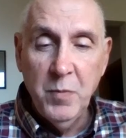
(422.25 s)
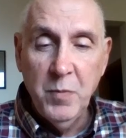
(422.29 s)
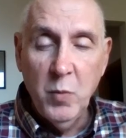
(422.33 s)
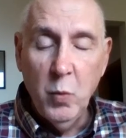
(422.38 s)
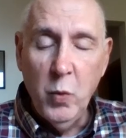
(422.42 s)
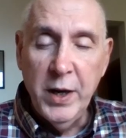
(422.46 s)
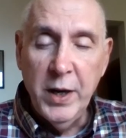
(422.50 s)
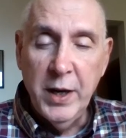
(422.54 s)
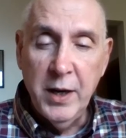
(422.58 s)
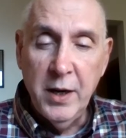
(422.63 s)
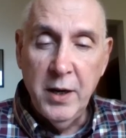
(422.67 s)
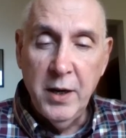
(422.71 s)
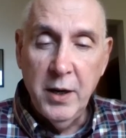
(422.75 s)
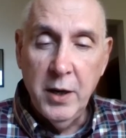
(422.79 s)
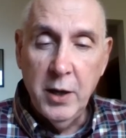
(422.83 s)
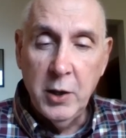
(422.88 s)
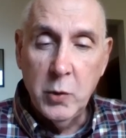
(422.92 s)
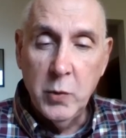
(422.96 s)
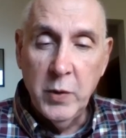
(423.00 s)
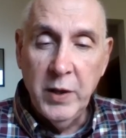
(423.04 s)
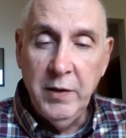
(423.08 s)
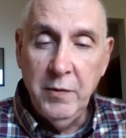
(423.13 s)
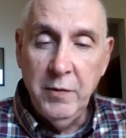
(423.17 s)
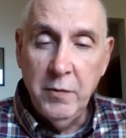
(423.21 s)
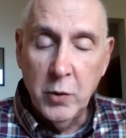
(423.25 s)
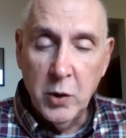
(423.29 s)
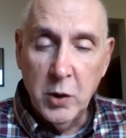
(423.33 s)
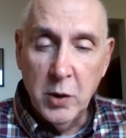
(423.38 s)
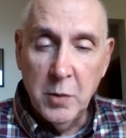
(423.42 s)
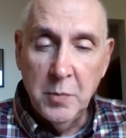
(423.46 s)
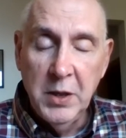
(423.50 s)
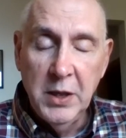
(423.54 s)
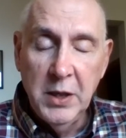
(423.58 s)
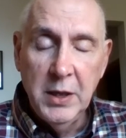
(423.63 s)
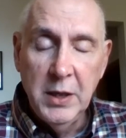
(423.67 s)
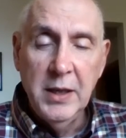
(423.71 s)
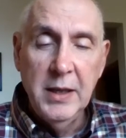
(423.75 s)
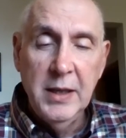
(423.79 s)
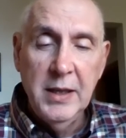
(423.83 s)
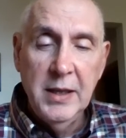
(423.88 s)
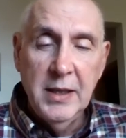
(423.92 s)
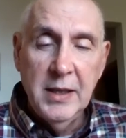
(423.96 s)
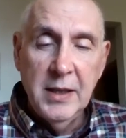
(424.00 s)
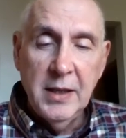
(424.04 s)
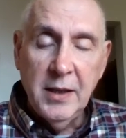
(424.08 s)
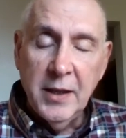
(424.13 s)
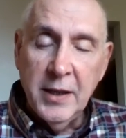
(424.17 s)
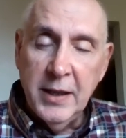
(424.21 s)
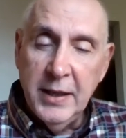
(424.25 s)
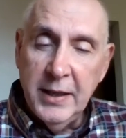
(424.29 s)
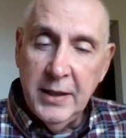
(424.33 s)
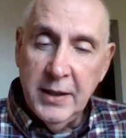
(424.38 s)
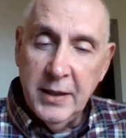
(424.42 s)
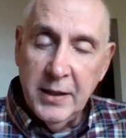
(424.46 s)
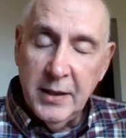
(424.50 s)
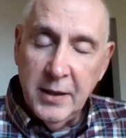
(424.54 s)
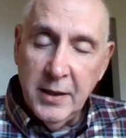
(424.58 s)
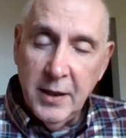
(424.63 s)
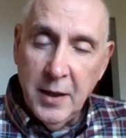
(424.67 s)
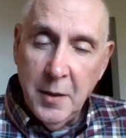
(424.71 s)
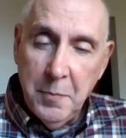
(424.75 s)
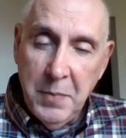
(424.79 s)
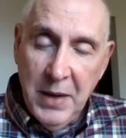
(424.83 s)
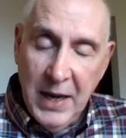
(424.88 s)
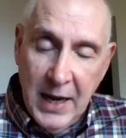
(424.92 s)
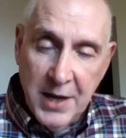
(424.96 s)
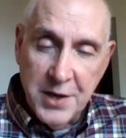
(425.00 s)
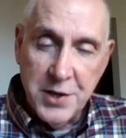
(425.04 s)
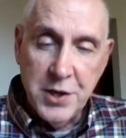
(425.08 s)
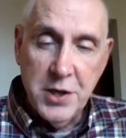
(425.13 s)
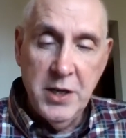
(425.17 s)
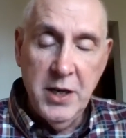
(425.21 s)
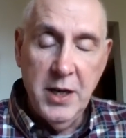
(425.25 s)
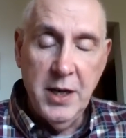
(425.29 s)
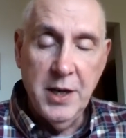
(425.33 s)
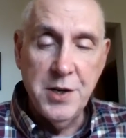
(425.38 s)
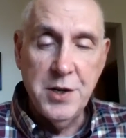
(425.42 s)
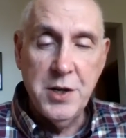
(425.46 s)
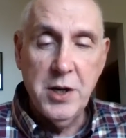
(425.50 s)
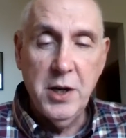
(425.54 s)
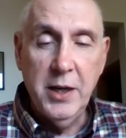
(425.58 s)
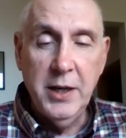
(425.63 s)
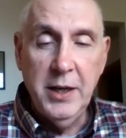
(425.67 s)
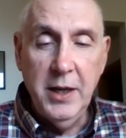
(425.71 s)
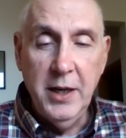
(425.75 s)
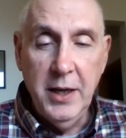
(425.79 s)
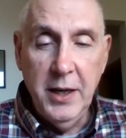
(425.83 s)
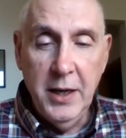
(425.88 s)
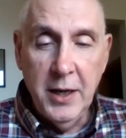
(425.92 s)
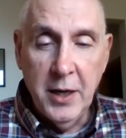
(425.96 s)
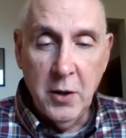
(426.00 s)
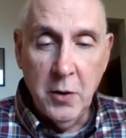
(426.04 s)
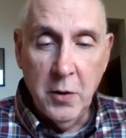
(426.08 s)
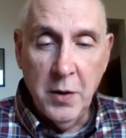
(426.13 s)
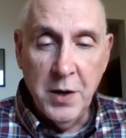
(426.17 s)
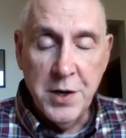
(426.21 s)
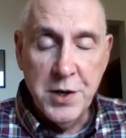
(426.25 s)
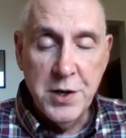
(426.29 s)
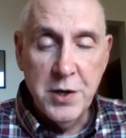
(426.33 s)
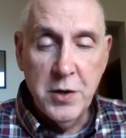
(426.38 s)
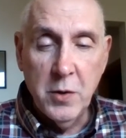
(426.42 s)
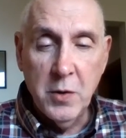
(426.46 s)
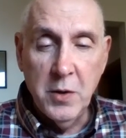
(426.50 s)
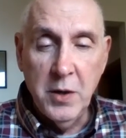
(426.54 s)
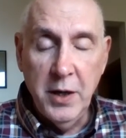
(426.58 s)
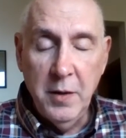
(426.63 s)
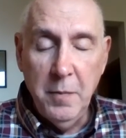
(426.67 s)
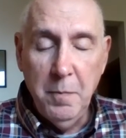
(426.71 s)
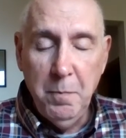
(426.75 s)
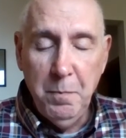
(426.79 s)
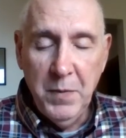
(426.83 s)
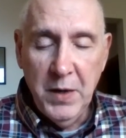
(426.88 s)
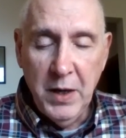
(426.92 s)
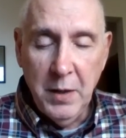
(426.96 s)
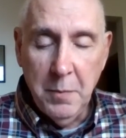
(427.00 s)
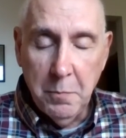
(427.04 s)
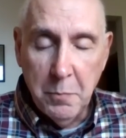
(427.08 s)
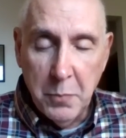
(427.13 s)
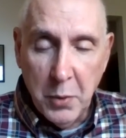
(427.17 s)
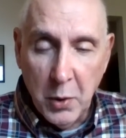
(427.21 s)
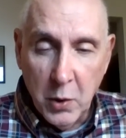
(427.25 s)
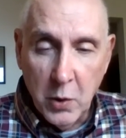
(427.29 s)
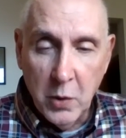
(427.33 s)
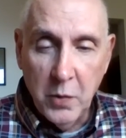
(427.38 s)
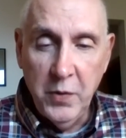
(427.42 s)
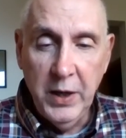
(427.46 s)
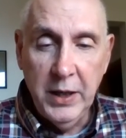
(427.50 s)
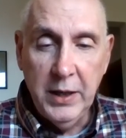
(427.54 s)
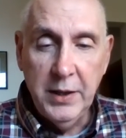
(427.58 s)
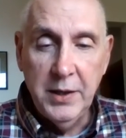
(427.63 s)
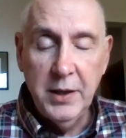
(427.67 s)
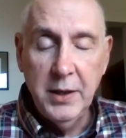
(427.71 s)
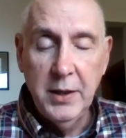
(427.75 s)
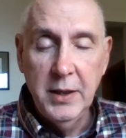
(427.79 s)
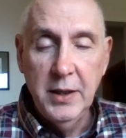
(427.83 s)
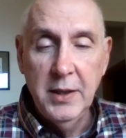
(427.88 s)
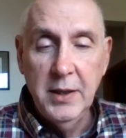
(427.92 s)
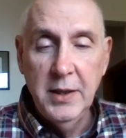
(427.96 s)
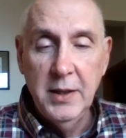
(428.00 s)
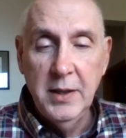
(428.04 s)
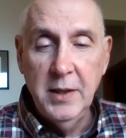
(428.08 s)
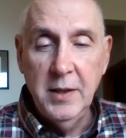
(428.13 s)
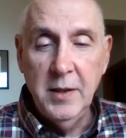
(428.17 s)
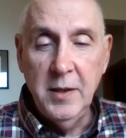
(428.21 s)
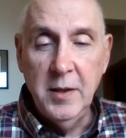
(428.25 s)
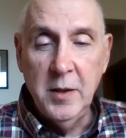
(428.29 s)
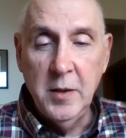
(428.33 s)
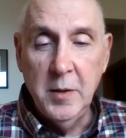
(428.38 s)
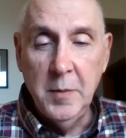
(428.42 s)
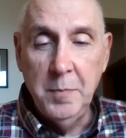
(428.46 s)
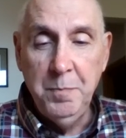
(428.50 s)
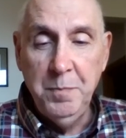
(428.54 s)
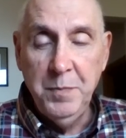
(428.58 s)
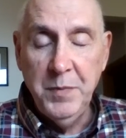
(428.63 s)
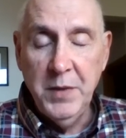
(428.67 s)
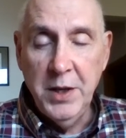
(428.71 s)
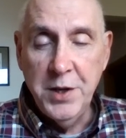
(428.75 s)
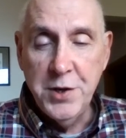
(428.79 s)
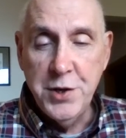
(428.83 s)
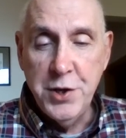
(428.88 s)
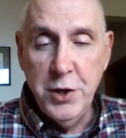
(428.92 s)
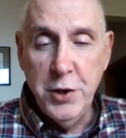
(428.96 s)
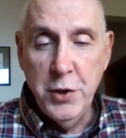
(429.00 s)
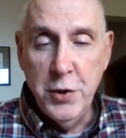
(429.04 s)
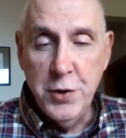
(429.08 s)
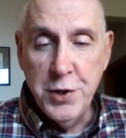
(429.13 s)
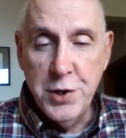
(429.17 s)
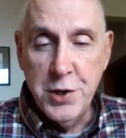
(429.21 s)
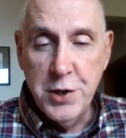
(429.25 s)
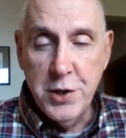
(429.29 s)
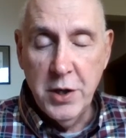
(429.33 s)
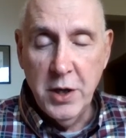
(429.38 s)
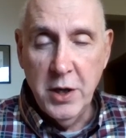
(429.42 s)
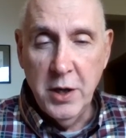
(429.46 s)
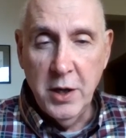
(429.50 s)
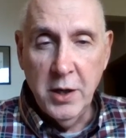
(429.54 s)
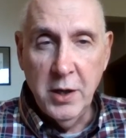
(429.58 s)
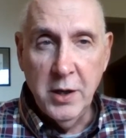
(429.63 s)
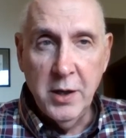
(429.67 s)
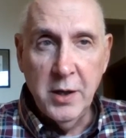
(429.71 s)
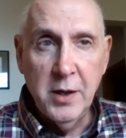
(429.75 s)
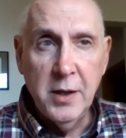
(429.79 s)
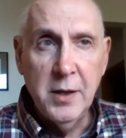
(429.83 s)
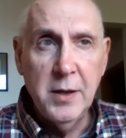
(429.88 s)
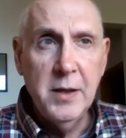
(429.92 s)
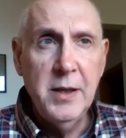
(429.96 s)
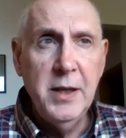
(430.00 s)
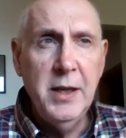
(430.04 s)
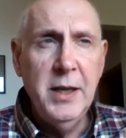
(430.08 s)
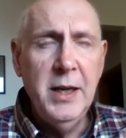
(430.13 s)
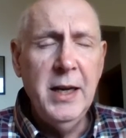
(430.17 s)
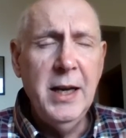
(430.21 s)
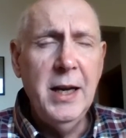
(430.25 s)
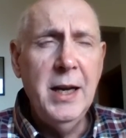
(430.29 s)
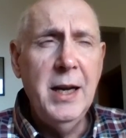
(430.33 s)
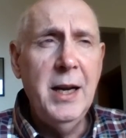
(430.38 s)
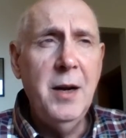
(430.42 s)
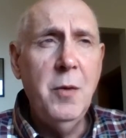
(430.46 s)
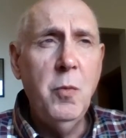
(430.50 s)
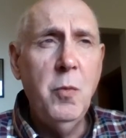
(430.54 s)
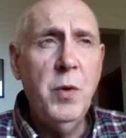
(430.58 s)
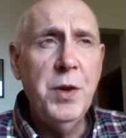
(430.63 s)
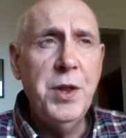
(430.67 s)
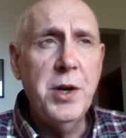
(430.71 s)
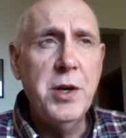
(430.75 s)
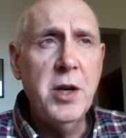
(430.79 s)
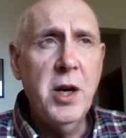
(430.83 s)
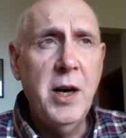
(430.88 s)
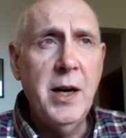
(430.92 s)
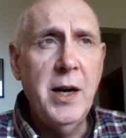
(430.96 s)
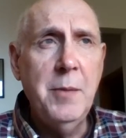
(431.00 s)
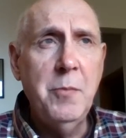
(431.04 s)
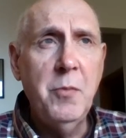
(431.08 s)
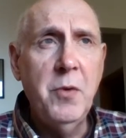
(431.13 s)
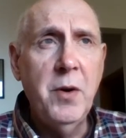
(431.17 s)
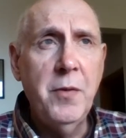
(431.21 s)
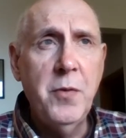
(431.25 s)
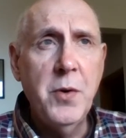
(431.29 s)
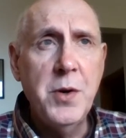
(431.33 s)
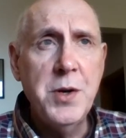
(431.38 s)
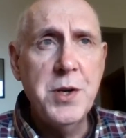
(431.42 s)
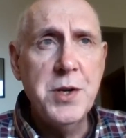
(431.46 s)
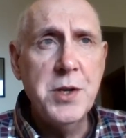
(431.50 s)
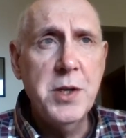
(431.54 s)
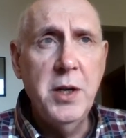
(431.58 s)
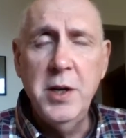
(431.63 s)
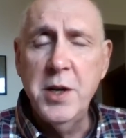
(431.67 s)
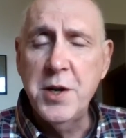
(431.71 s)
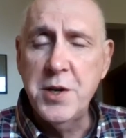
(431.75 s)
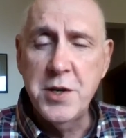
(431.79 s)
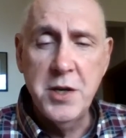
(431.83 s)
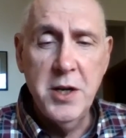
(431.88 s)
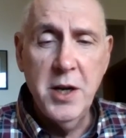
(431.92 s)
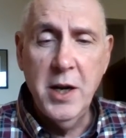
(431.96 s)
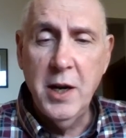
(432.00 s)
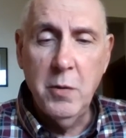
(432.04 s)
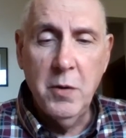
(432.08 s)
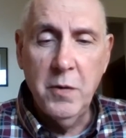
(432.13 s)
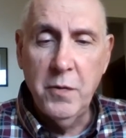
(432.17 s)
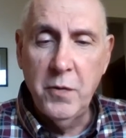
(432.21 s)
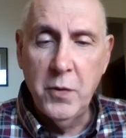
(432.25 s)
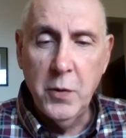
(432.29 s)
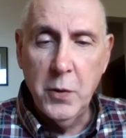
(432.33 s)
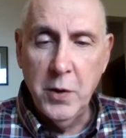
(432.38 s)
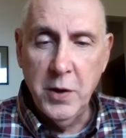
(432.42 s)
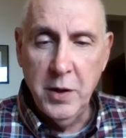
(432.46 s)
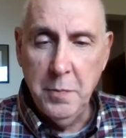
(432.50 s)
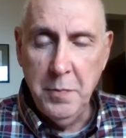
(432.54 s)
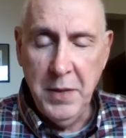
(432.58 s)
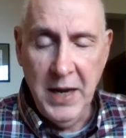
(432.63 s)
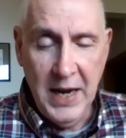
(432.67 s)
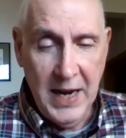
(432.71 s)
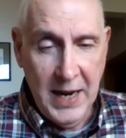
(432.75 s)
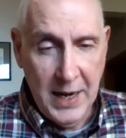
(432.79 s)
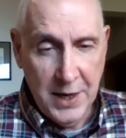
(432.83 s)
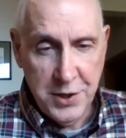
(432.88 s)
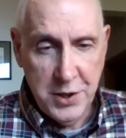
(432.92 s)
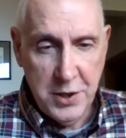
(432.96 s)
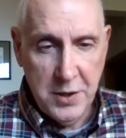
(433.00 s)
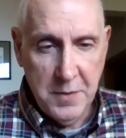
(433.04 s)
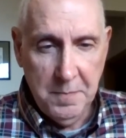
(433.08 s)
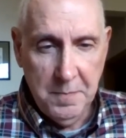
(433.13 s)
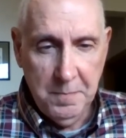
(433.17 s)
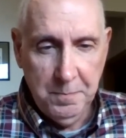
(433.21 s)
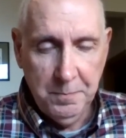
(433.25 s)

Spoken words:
when a Greek verb like a past tense, like an aorist or an imperfect, is used with a time reference that does not refer to the past.